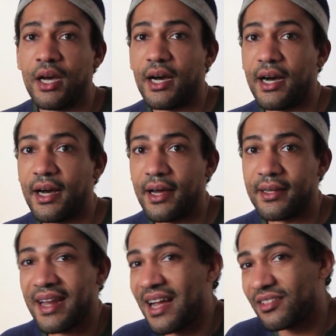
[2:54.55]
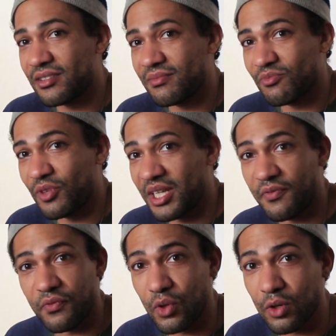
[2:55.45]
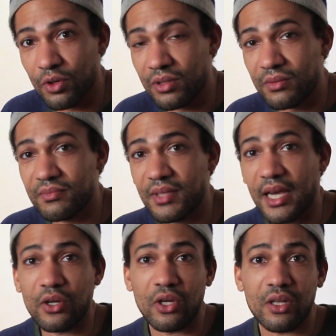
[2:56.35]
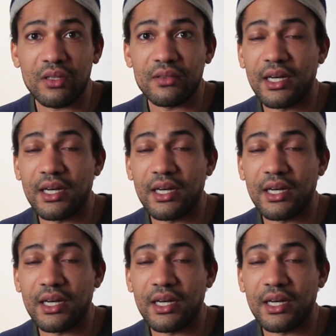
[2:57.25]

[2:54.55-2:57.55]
Not really floral at all.